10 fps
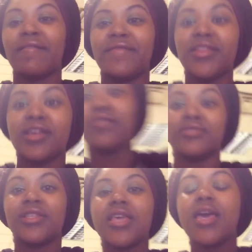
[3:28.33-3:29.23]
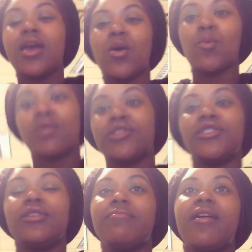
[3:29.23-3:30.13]
my videos
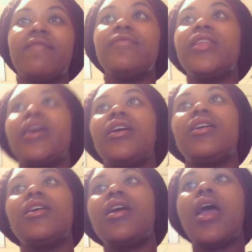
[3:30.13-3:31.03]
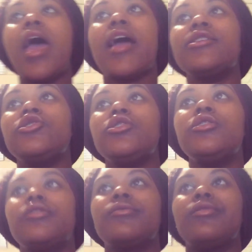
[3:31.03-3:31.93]
watching them every day I just
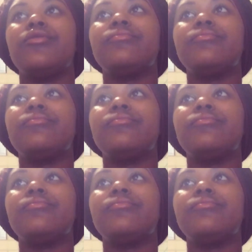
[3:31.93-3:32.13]
to look put